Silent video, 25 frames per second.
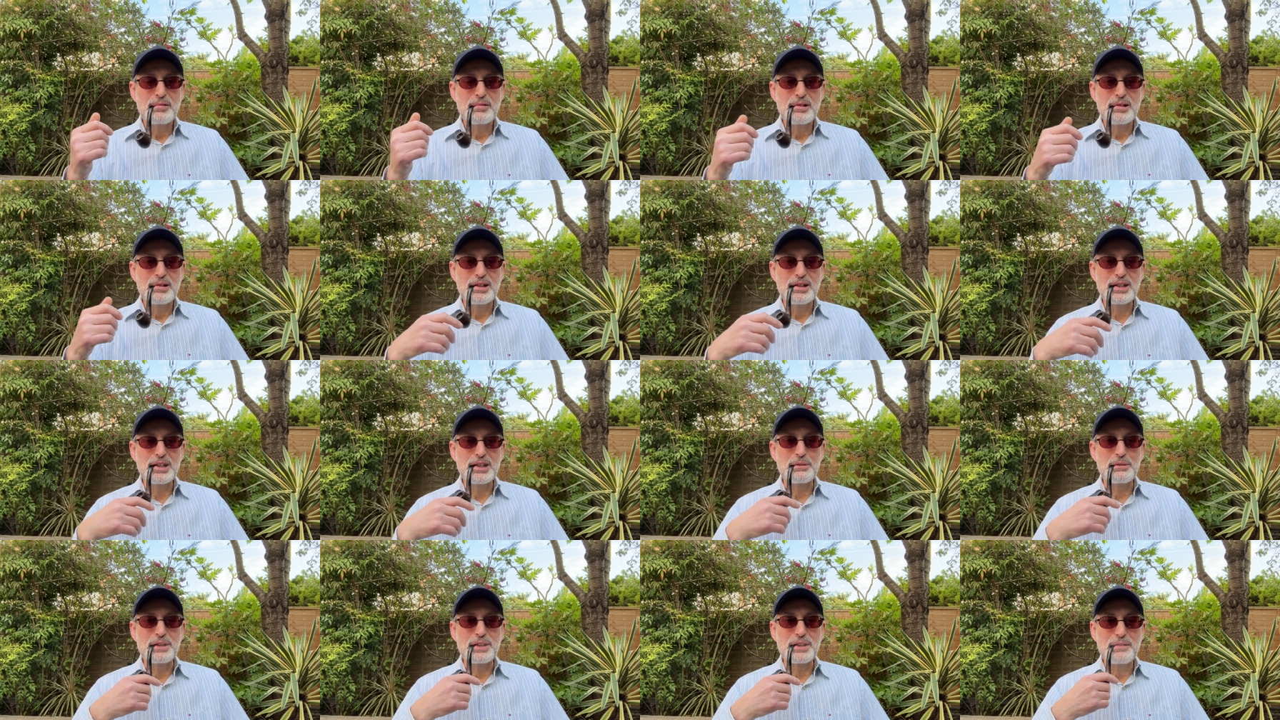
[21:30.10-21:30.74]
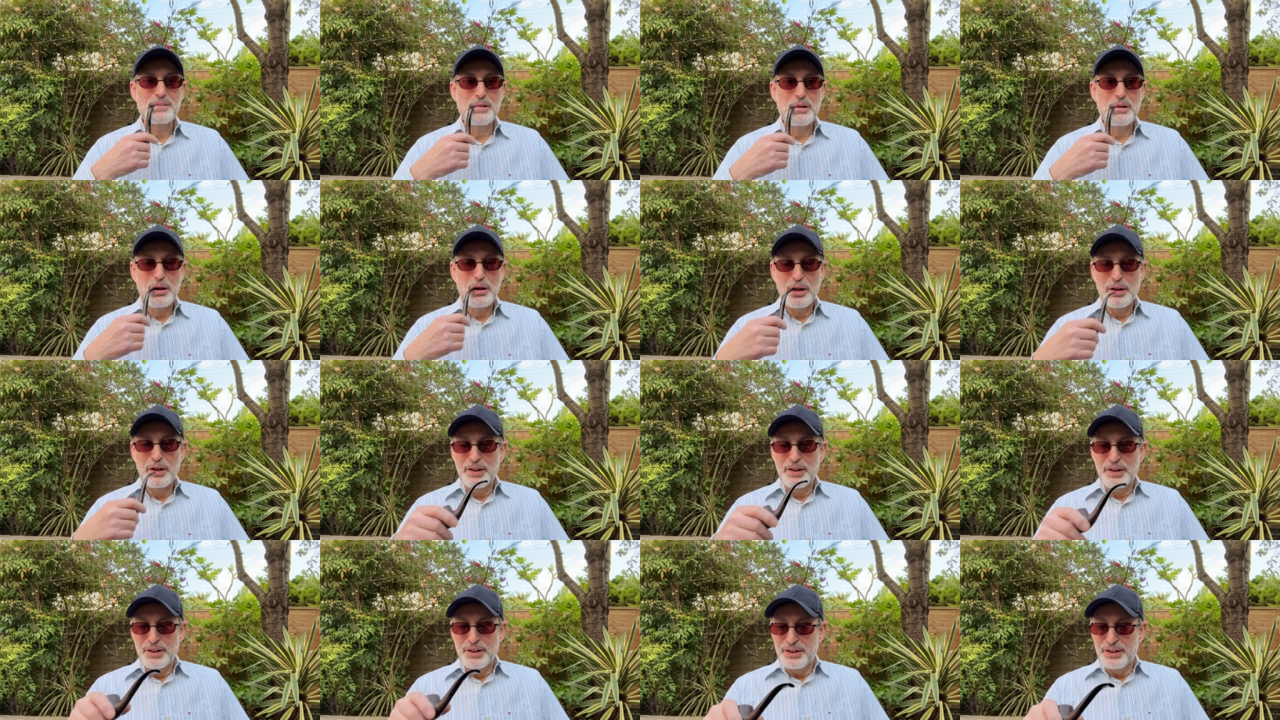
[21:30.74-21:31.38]
Anyway,
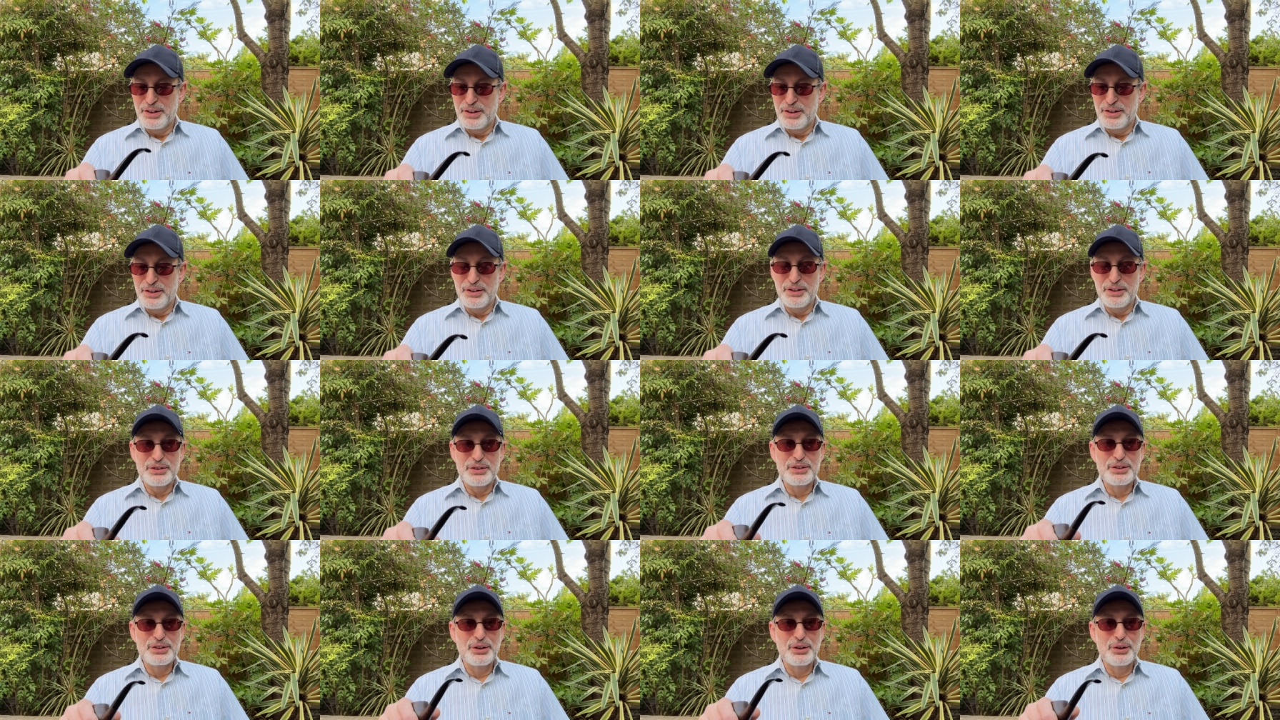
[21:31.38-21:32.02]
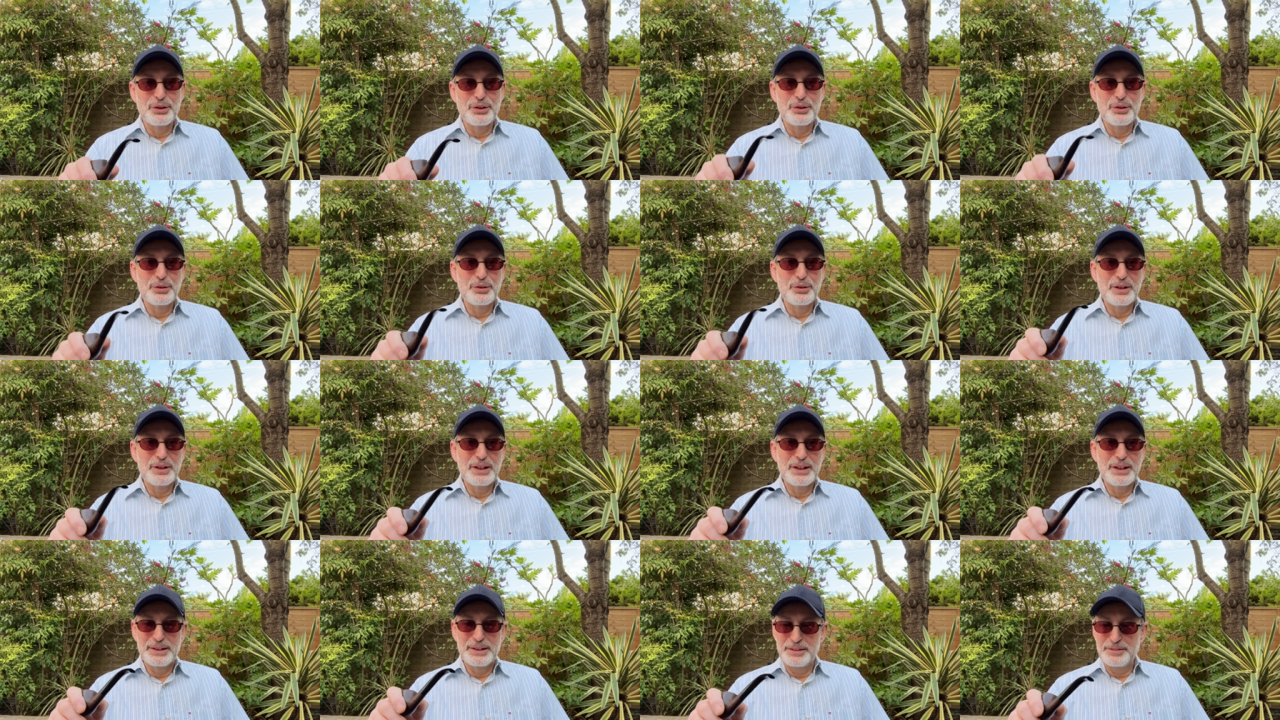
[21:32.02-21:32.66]
so
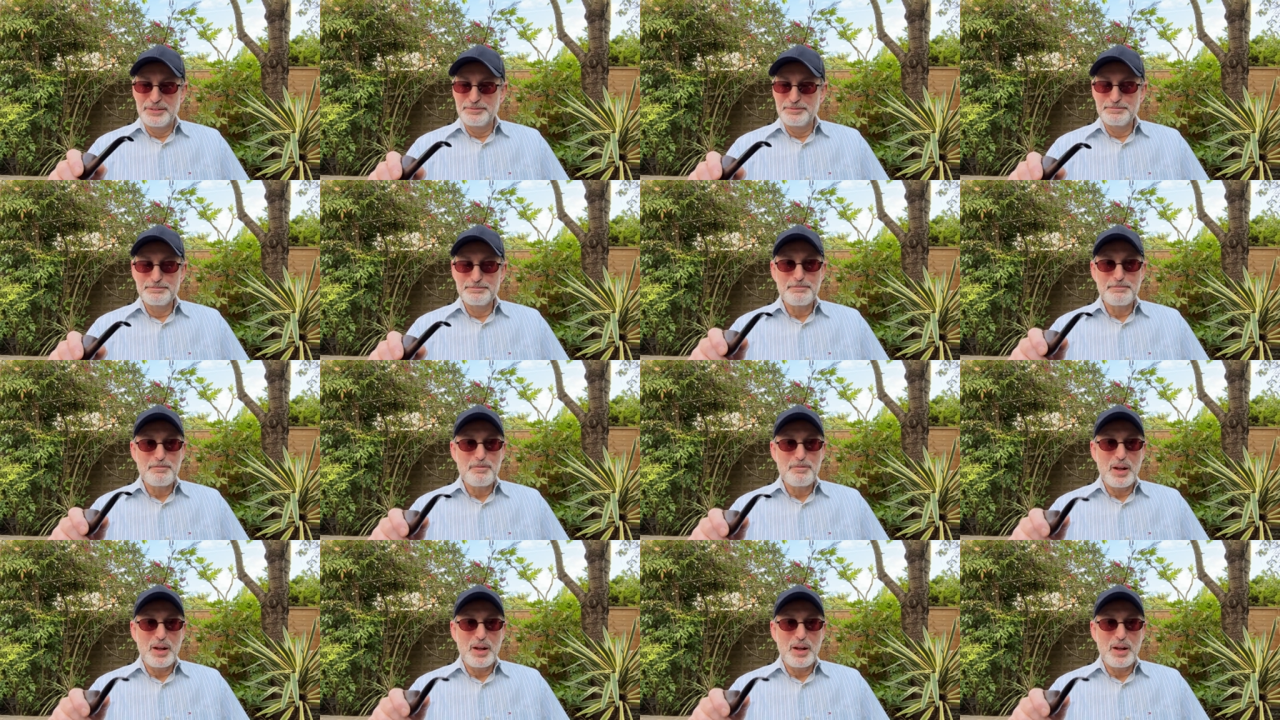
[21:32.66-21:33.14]
um,